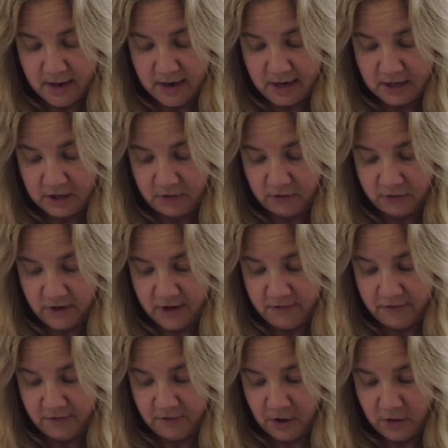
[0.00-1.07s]
is free
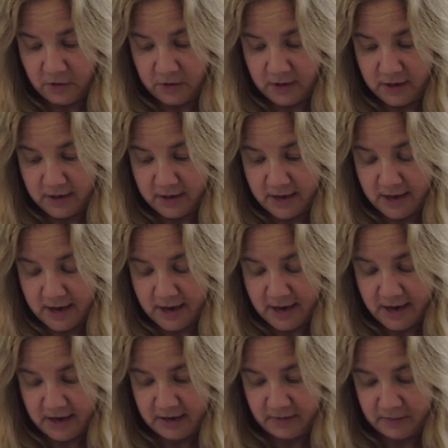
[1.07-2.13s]
floating
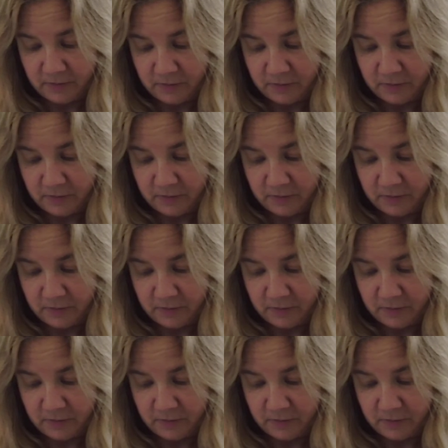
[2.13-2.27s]
and